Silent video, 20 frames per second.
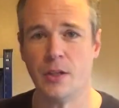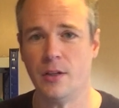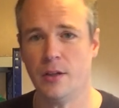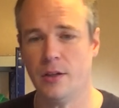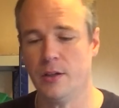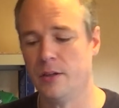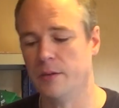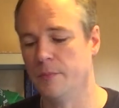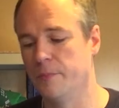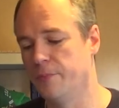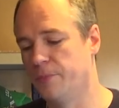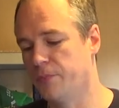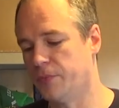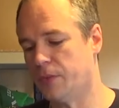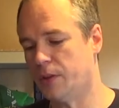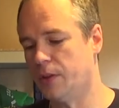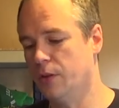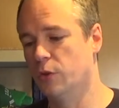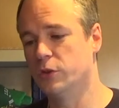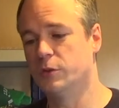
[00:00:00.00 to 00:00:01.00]
um,
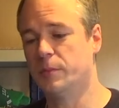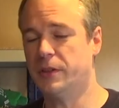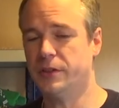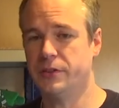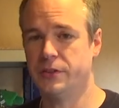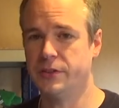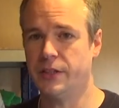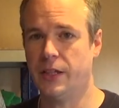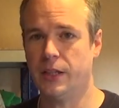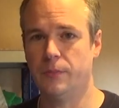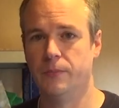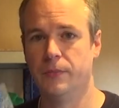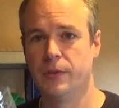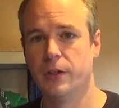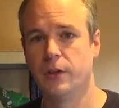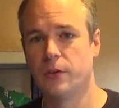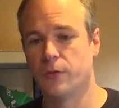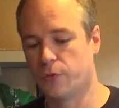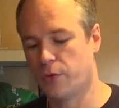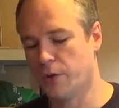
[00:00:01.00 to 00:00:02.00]
loads of places sell them.
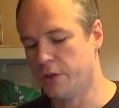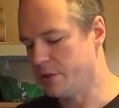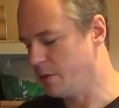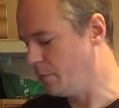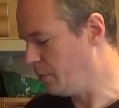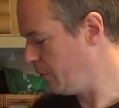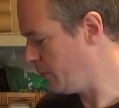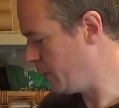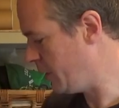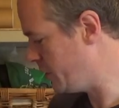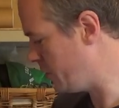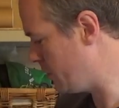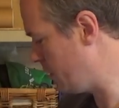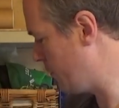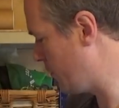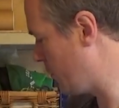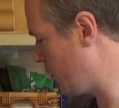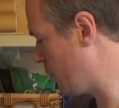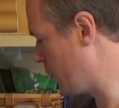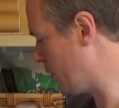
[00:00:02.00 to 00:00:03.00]
Very simple, very
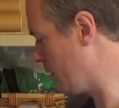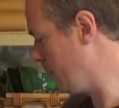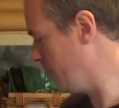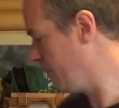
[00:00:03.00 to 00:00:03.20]
straightforward.